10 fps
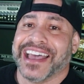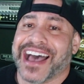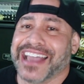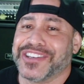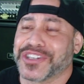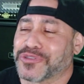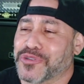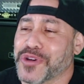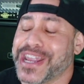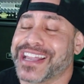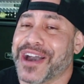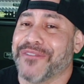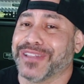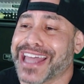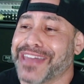I just reek
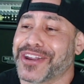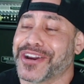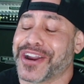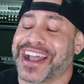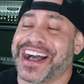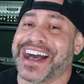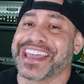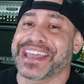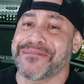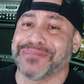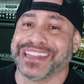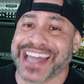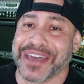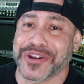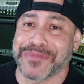of leather. I am
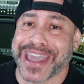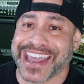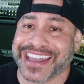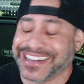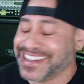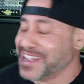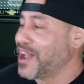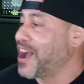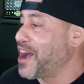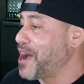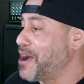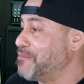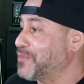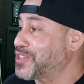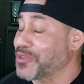leather man.
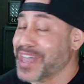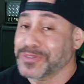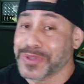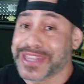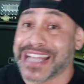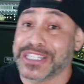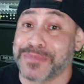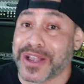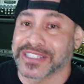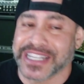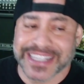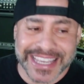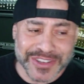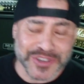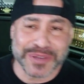So that's what that smells. And it's
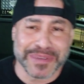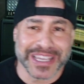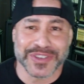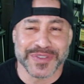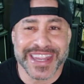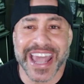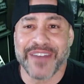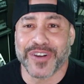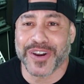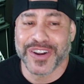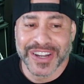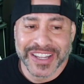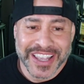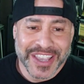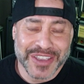interesting because you never,
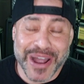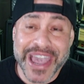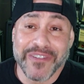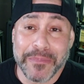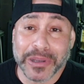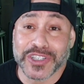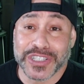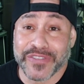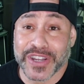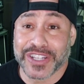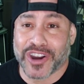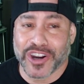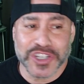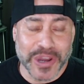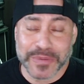you know, I have a bunch of different
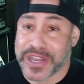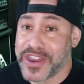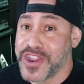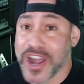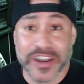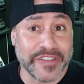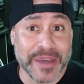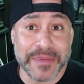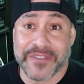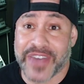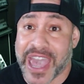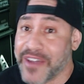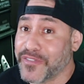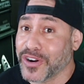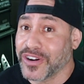guitar straps and none of them have
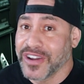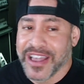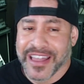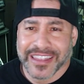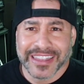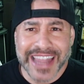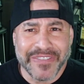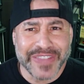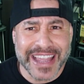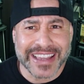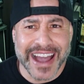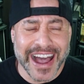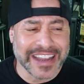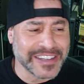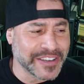ever left that
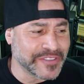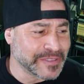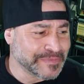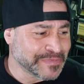kind of